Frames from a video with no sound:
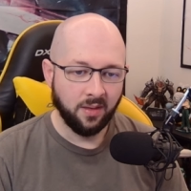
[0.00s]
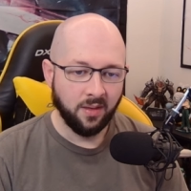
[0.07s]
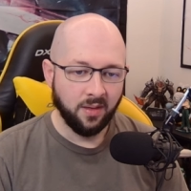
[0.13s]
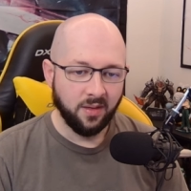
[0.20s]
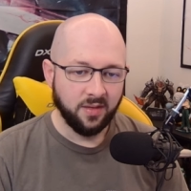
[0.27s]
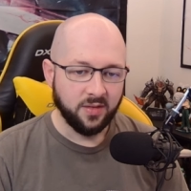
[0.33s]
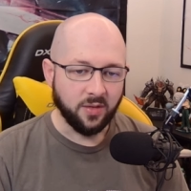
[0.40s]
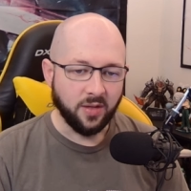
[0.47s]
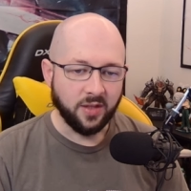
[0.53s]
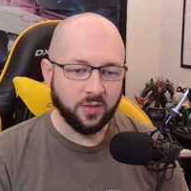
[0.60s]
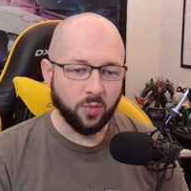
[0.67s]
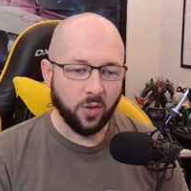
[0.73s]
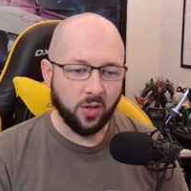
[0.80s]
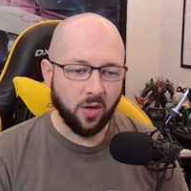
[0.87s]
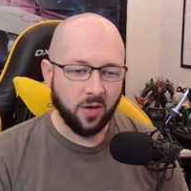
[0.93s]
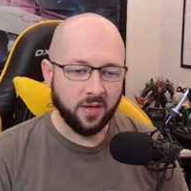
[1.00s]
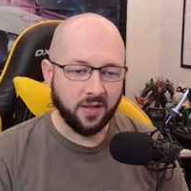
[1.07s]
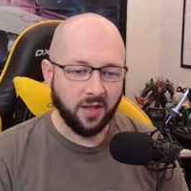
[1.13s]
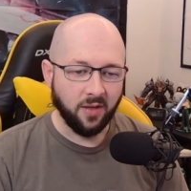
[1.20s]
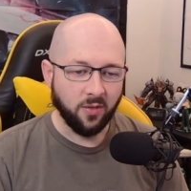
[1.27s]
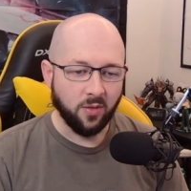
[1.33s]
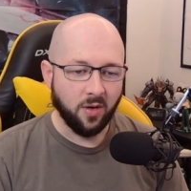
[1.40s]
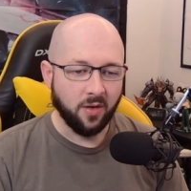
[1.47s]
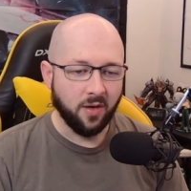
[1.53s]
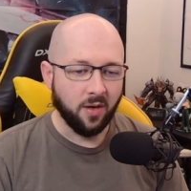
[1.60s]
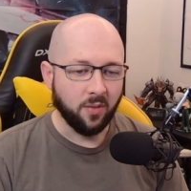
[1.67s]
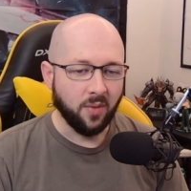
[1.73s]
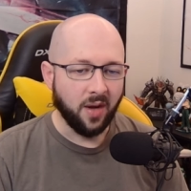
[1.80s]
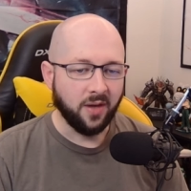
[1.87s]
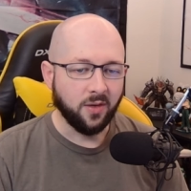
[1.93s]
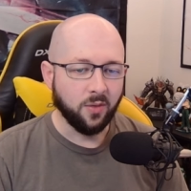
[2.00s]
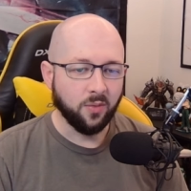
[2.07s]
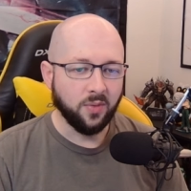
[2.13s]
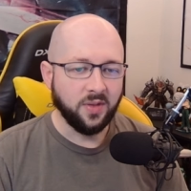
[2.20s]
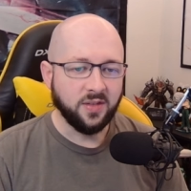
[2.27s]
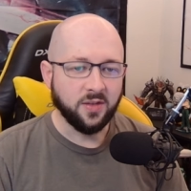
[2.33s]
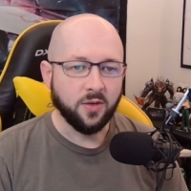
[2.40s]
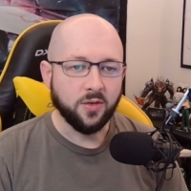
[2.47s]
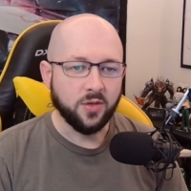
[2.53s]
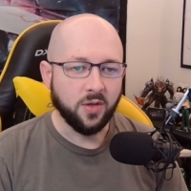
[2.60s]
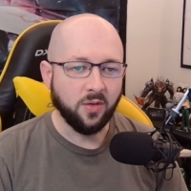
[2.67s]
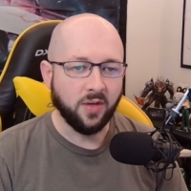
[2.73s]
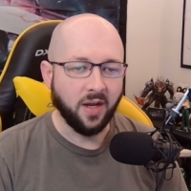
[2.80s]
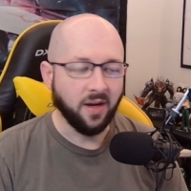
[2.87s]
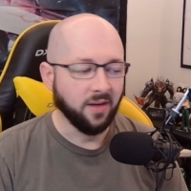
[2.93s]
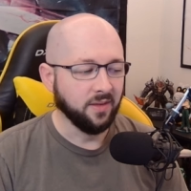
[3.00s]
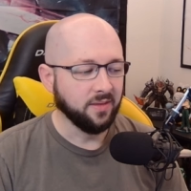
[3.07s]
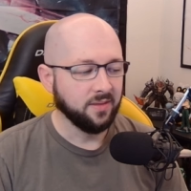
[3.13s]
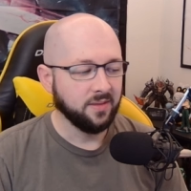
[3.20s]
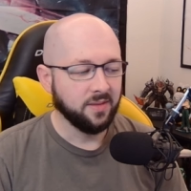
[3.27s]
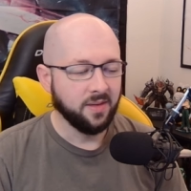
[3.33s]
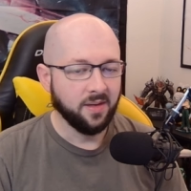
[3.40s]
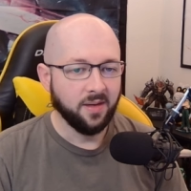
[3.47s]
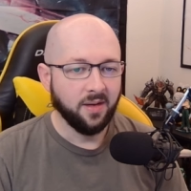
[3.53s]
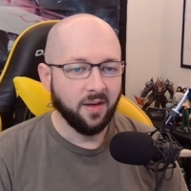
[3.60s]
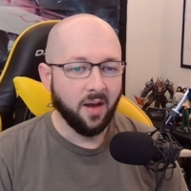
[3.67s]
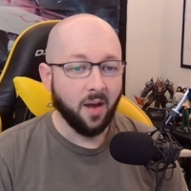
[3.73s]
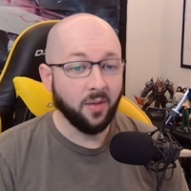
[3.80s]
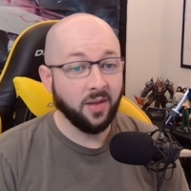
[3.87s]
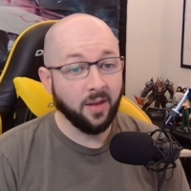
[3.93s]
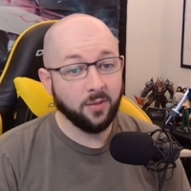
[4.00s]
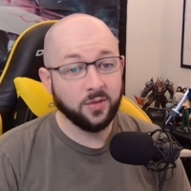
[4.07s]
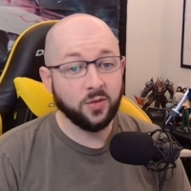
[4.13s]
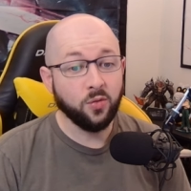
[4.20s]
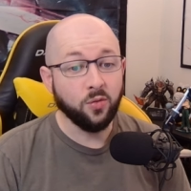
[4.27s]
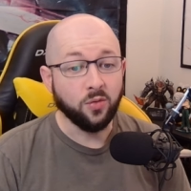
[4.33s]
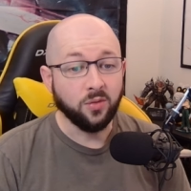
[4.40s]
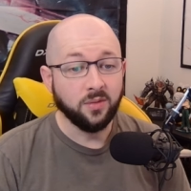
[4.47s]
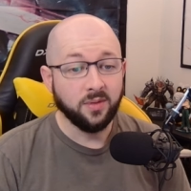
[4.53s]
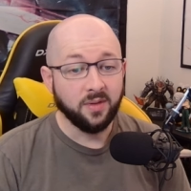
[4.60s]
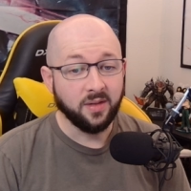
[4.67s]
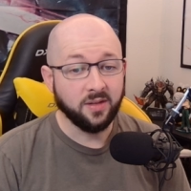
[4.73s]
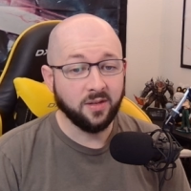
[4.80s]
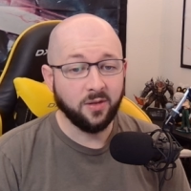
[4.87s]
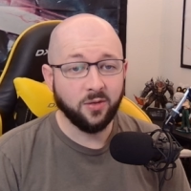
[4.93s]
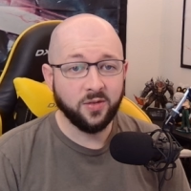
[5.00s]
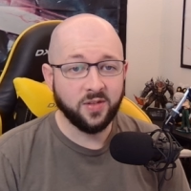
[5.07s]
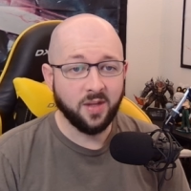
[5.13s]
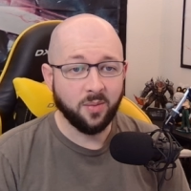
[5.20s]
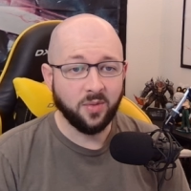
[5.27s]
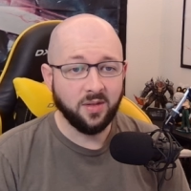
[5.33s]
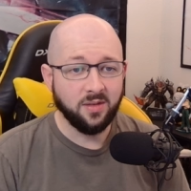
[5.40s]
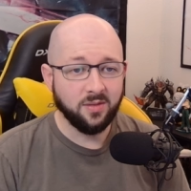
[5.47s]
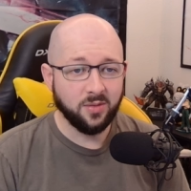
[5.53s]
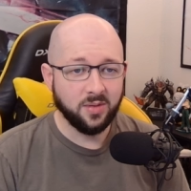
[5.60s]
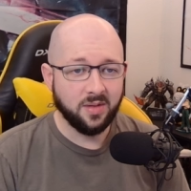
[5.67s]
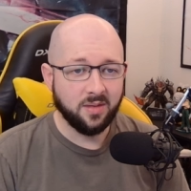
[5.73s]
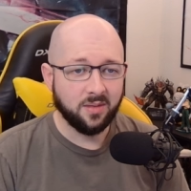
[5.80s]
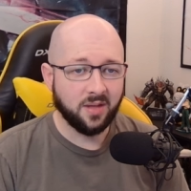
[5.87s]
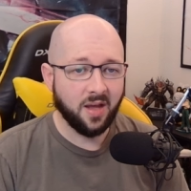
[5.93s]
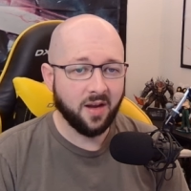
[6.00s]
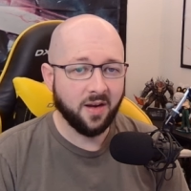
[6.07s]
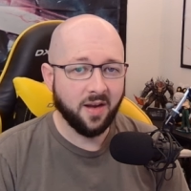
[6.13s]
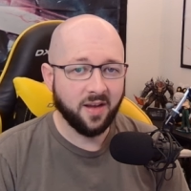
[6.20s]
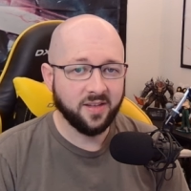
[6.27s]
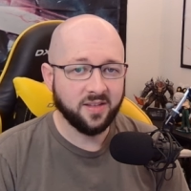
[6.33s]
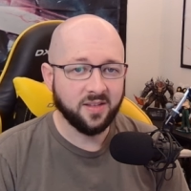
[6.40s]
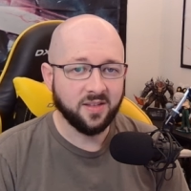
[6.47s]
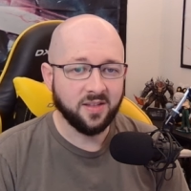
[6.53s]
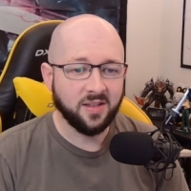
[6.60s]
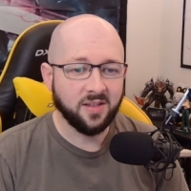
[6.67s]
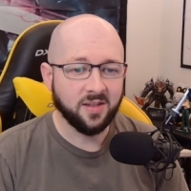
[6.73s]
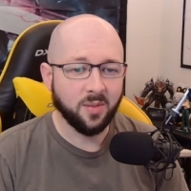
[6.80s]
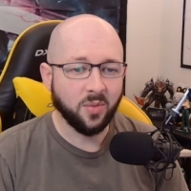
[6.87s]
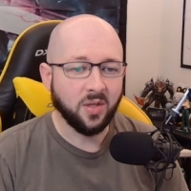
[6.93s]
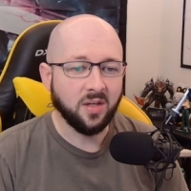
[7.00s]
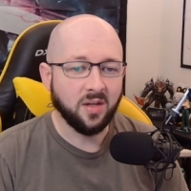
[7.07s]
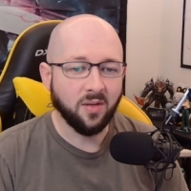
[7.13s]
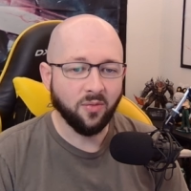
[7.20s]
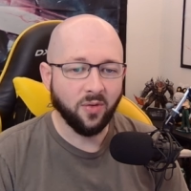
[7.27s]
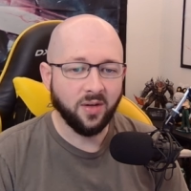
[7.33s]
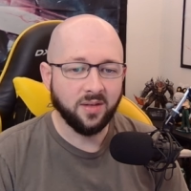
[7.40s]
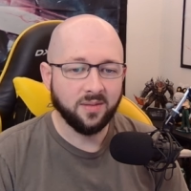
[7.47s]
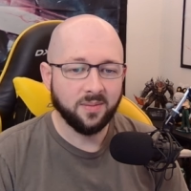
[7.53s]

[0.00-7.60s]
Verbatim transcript: So let's work hard together on our Raikou research. Okay. I mean, that was cool. It was a little something. It was kind of nice to see something different